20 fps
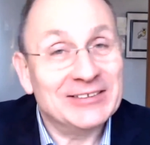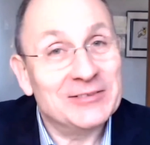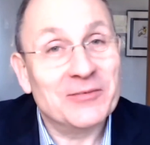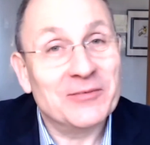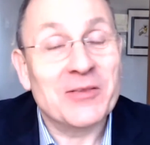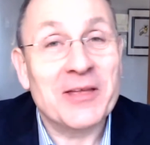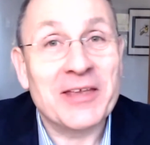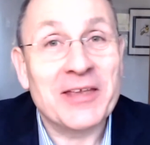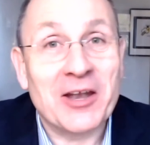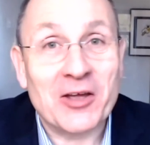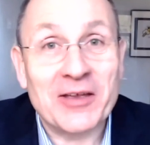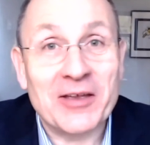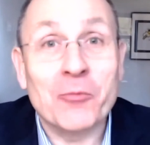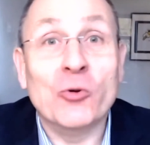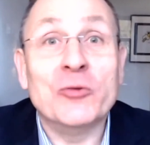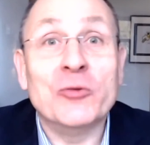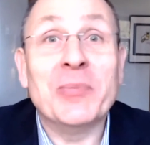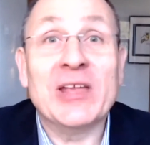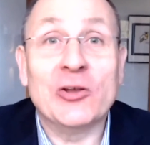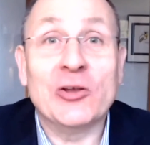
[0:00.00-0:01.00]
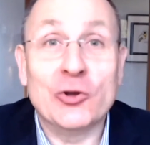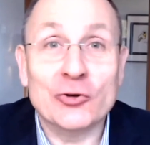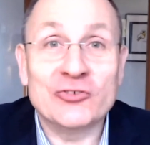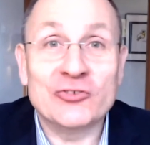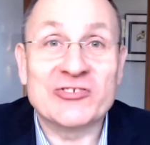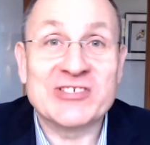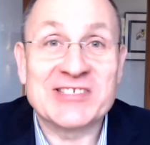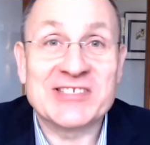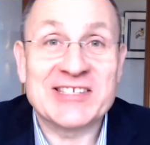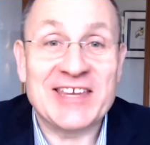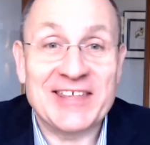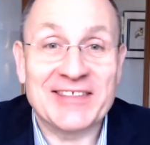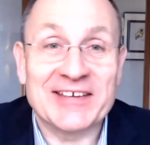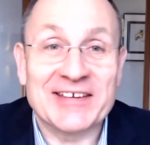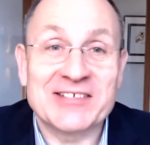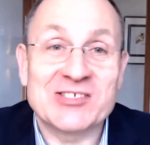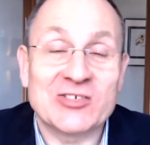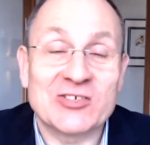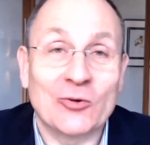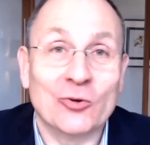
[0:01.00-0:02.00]
it would be good to see
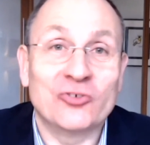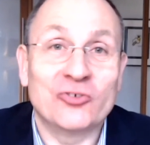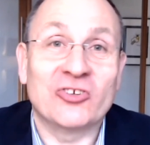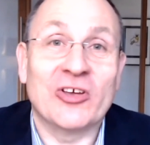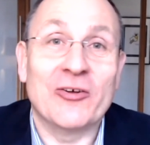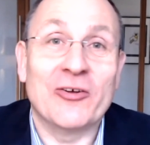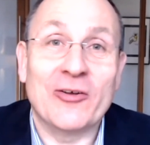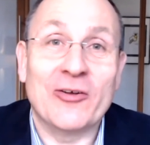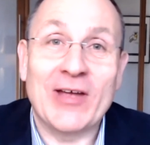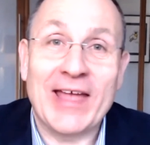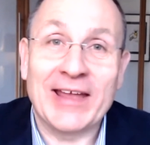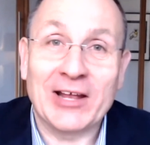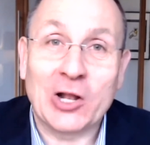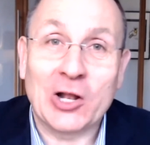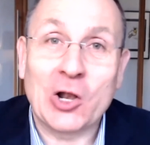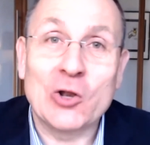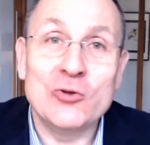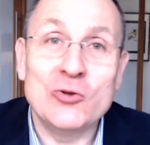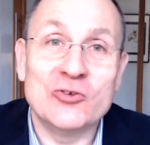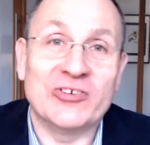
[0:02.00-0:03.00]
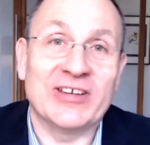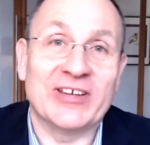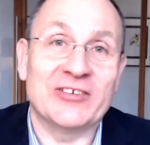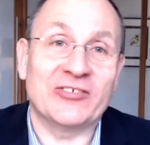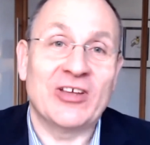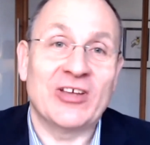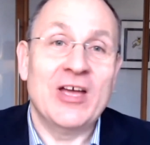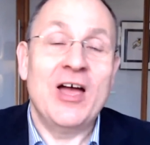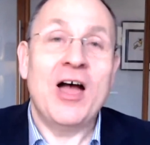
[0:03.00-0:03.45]
this also included